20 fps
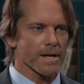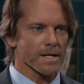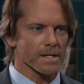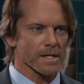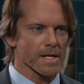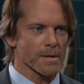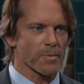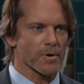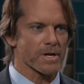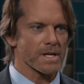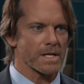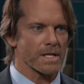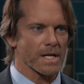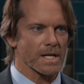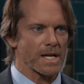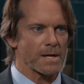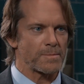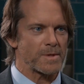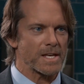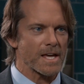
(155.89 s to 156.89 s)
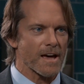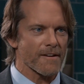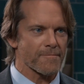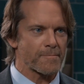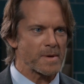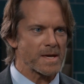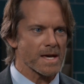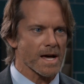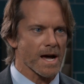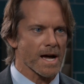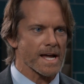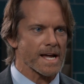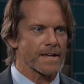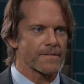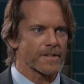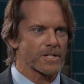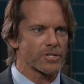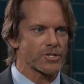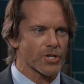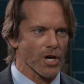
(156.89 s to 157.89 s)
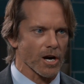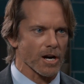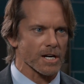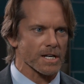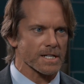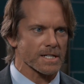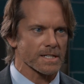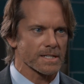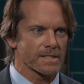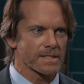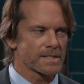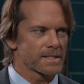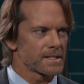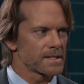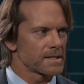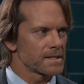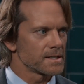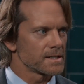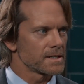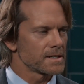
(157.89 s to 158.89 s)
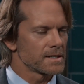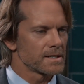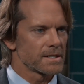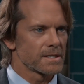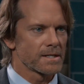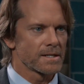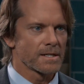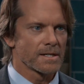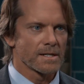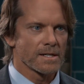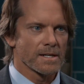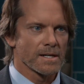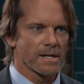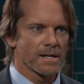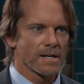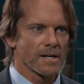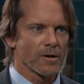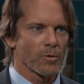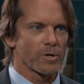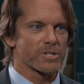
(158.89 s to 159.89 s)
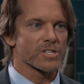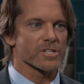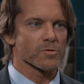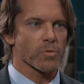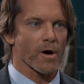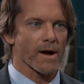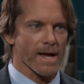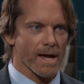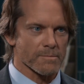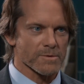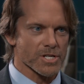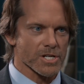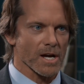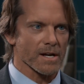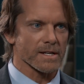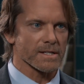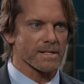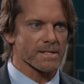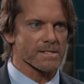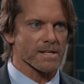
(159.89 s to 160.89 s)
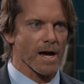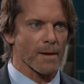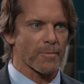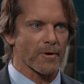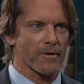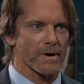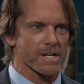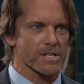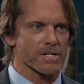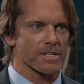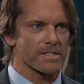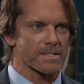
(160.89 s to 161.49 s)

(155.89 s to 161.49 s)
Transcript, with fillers: at liberty to keep the FBI in the dark. Which is why I'm shutting this operation